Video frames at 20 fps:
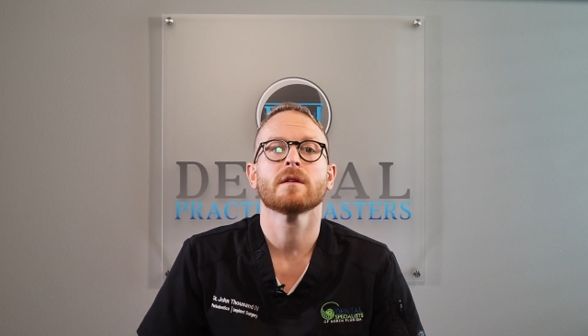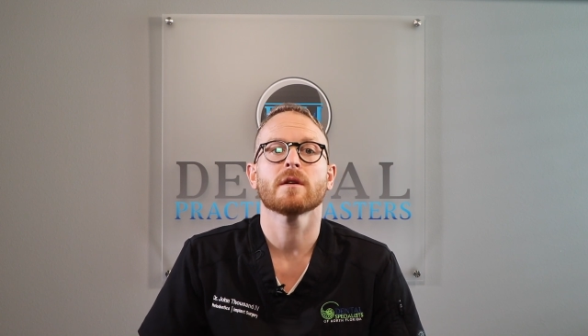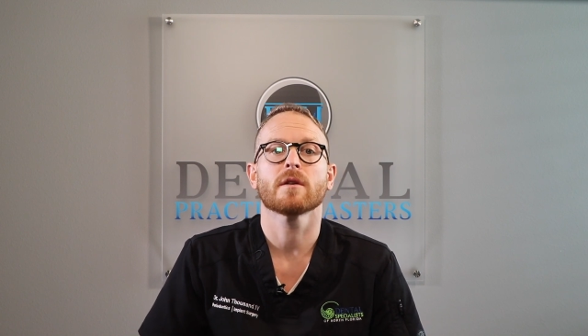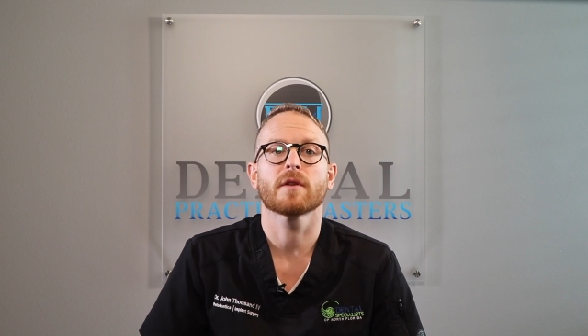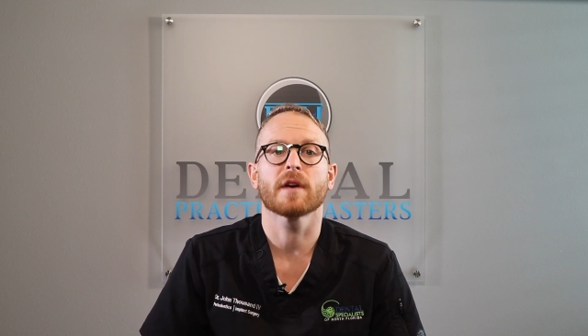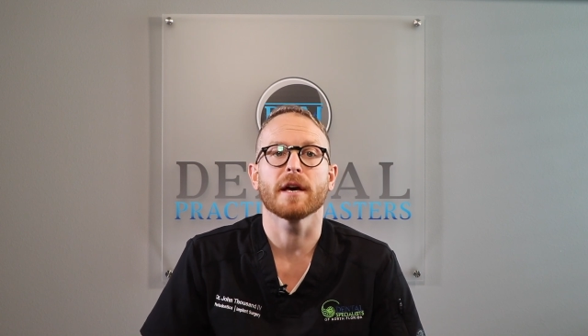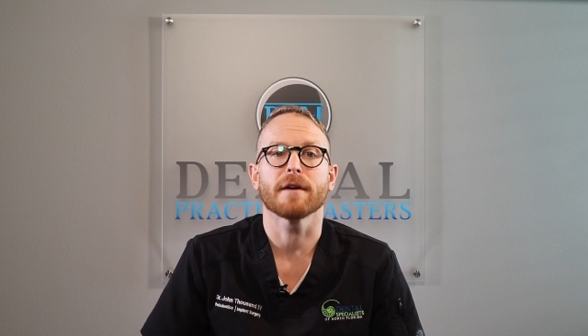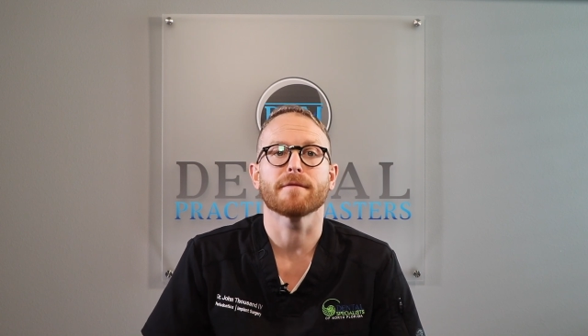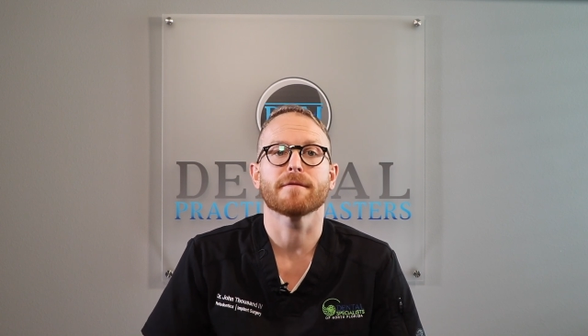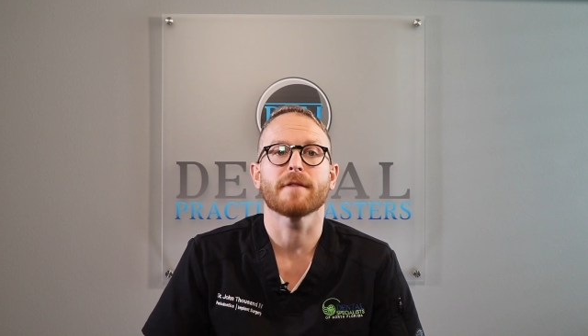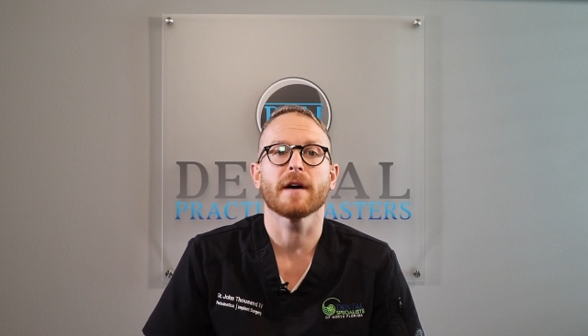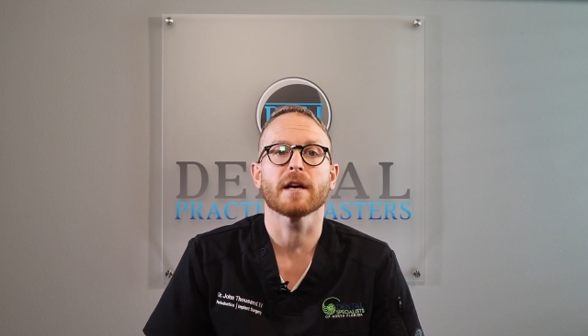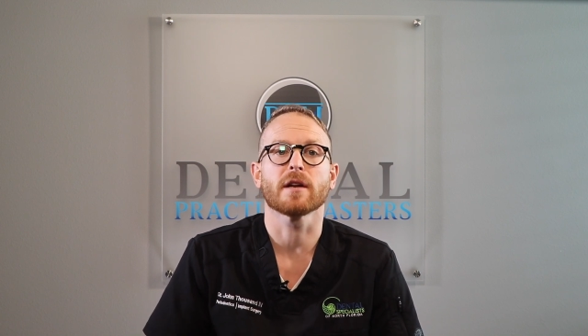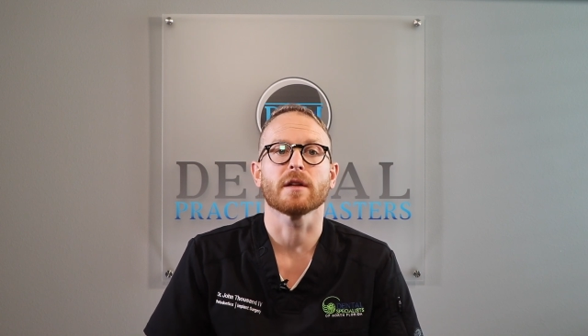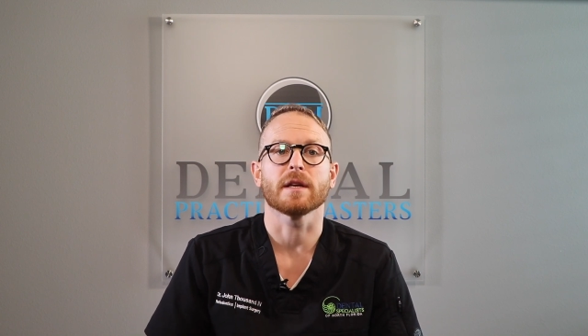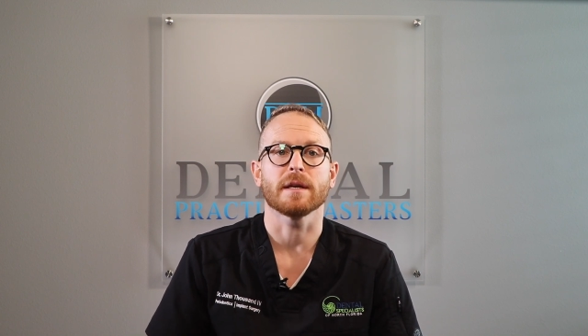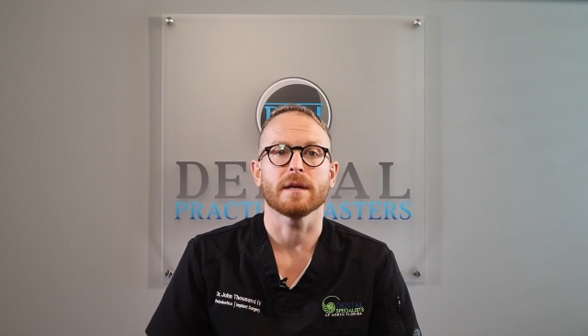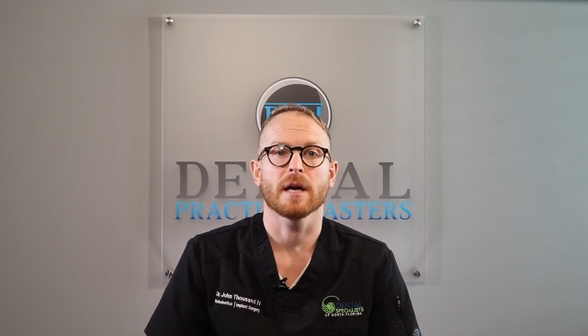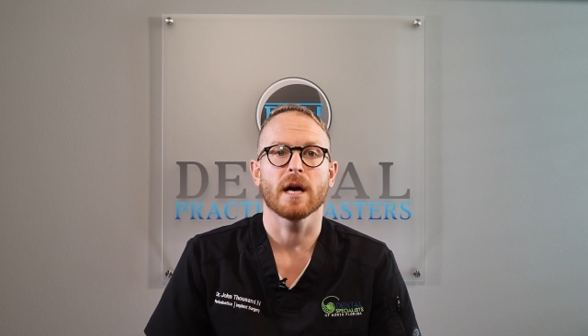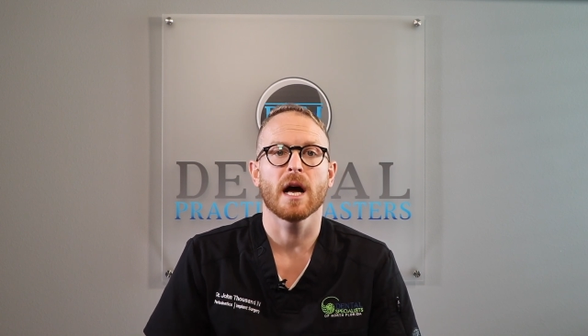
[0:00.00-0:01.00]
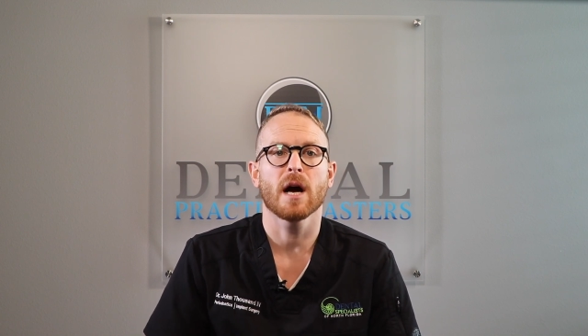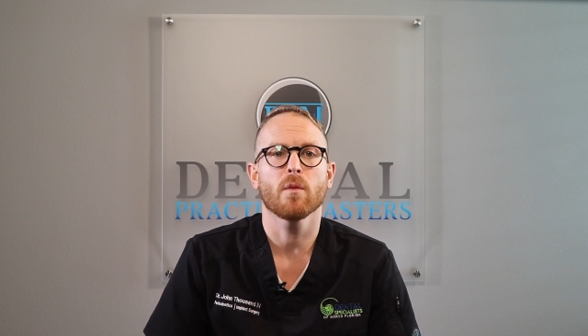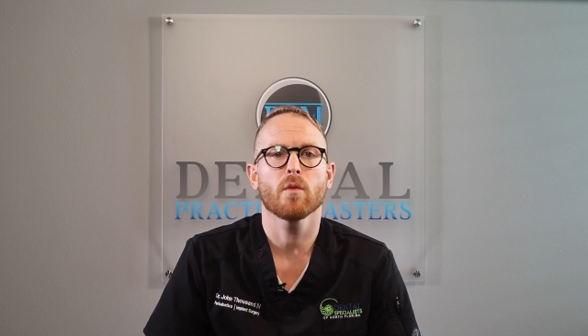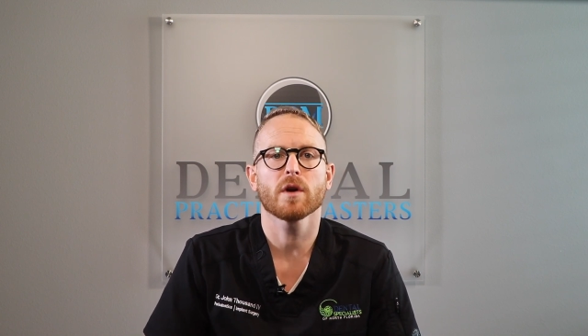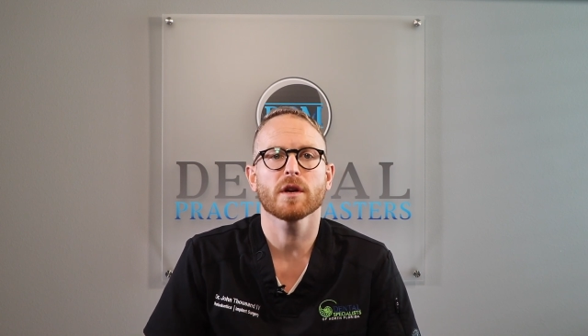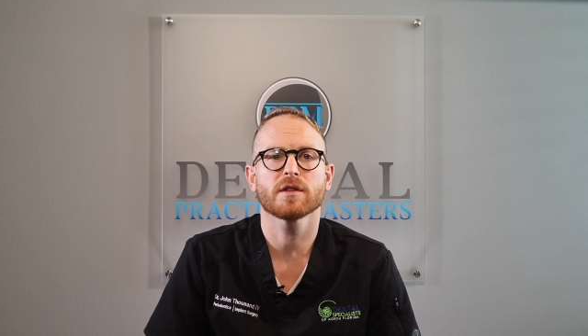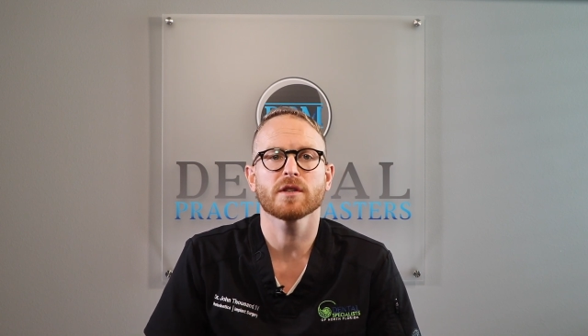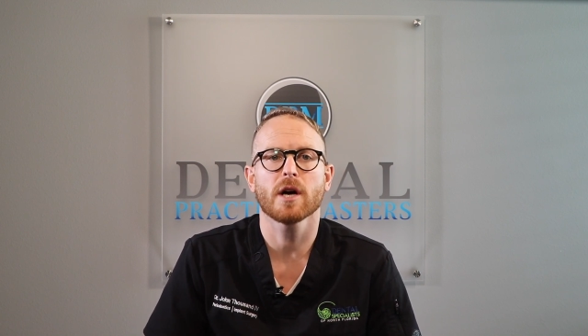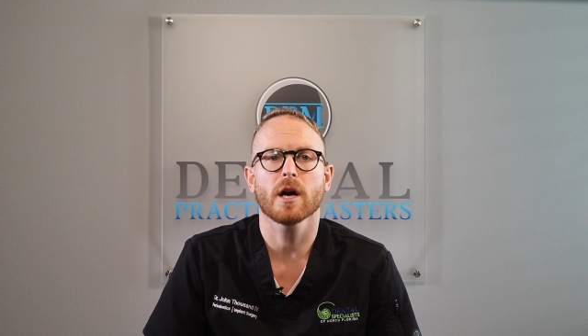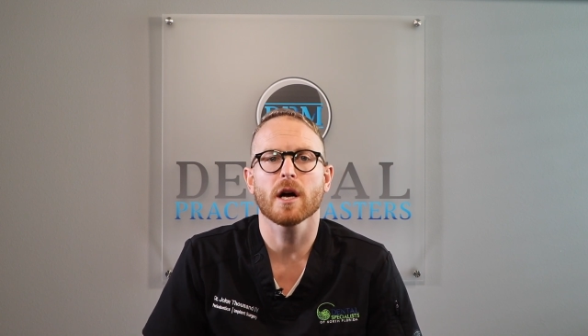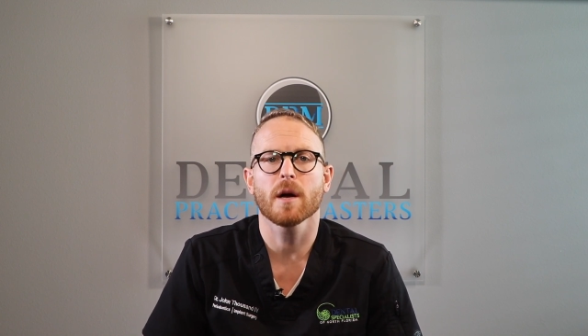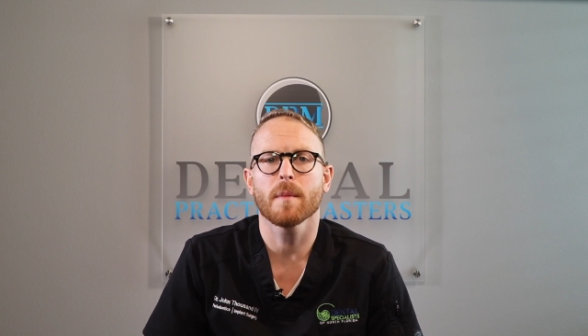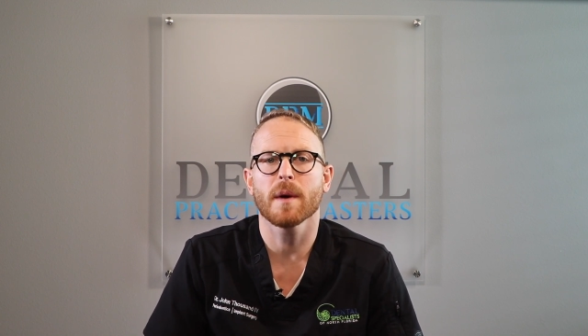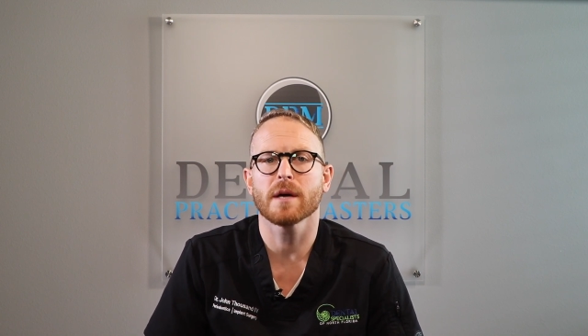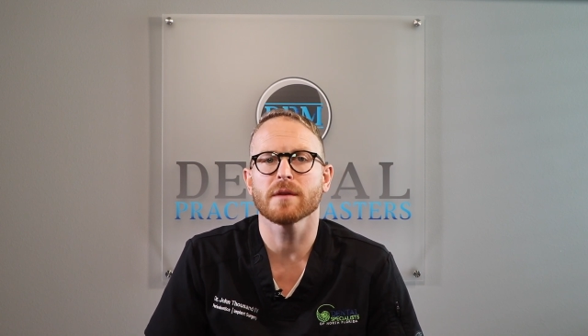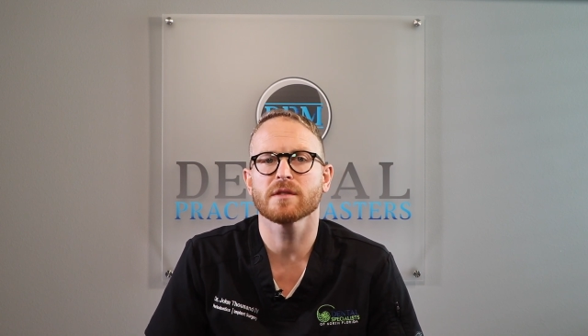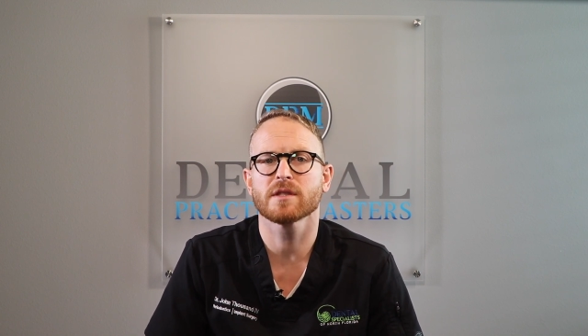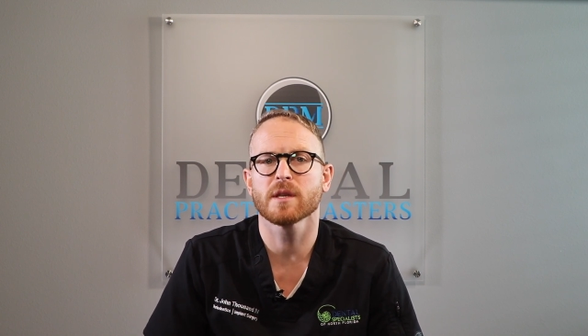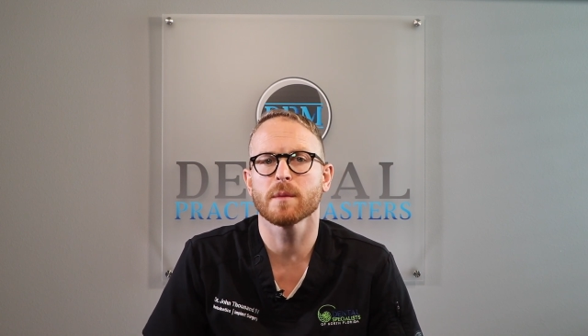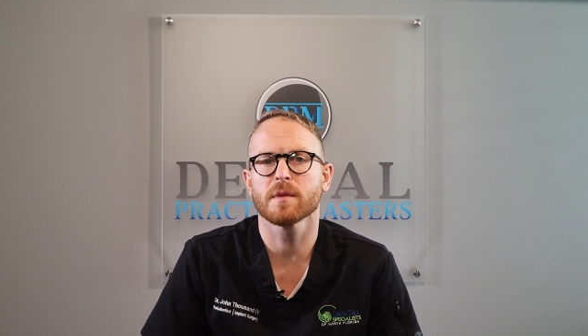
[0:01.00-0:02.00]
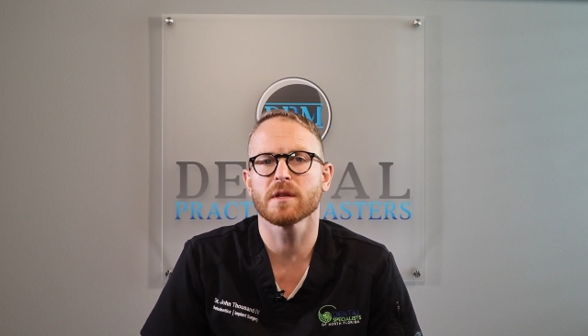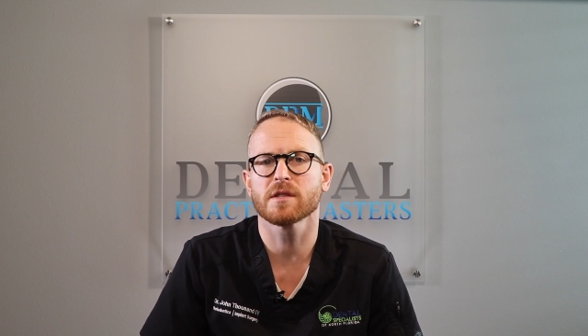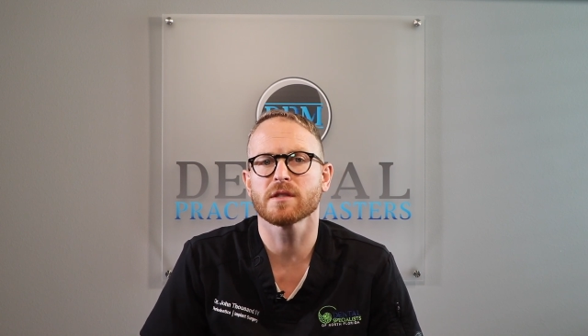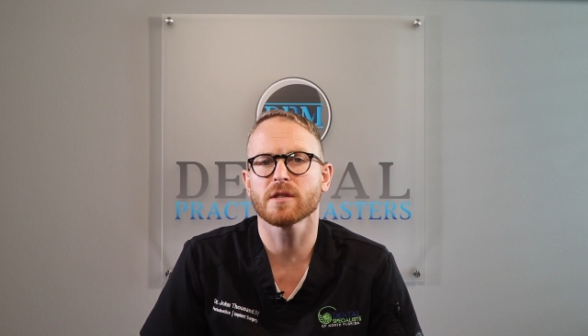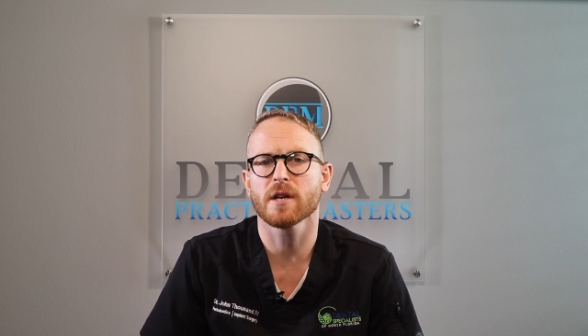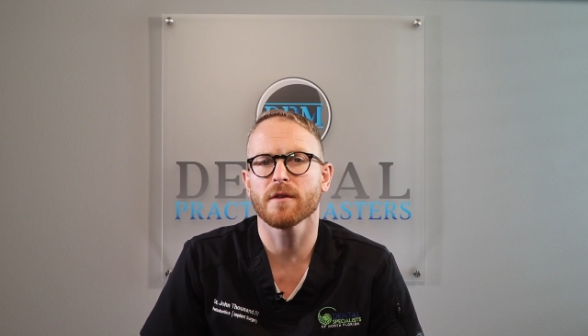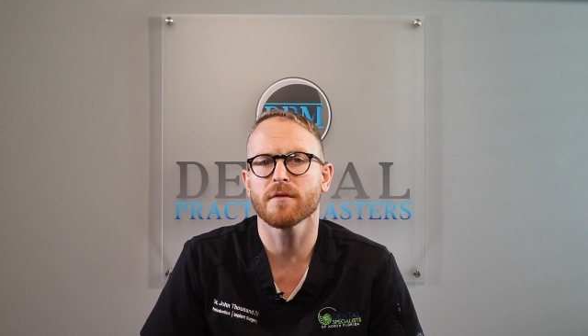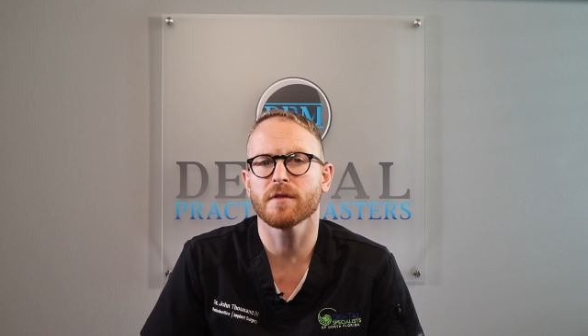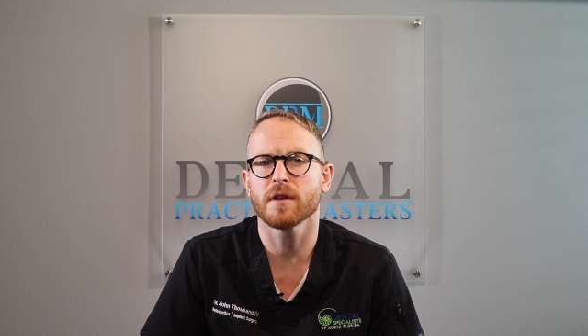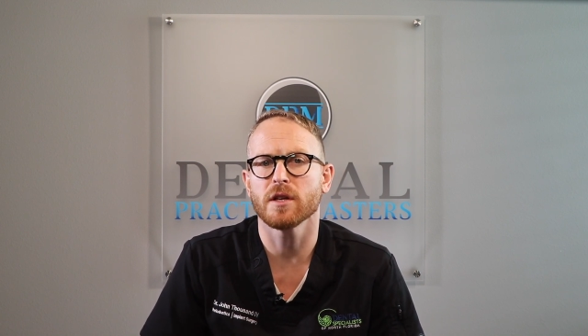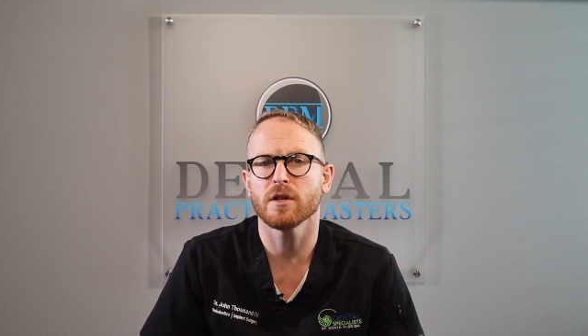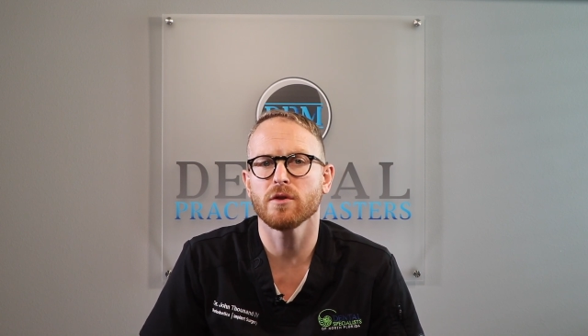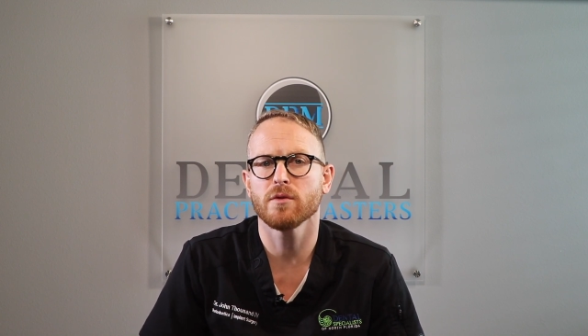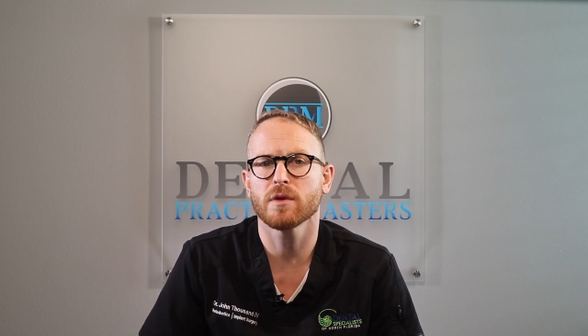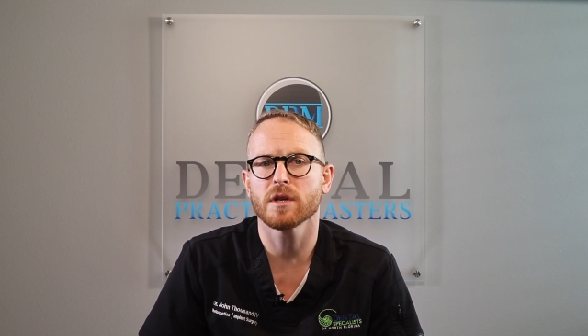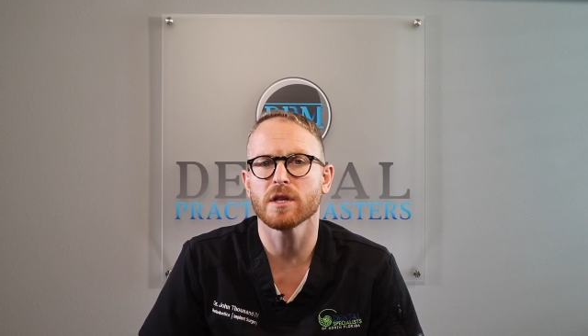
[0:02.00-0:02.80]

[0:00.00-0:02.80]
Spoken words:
Okay, finally, I want to talk about some of the stuff that you